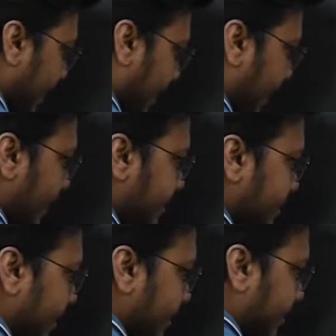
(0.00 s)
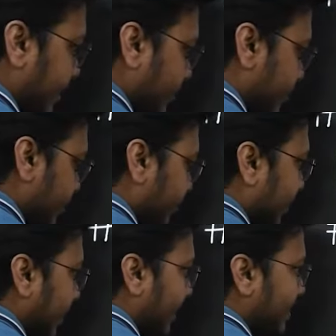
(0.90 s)
LS contains,
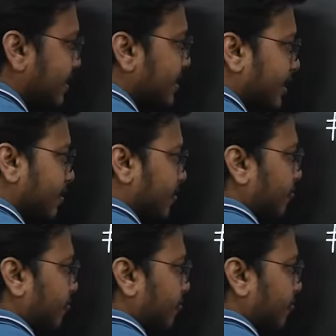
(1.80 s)
let's say,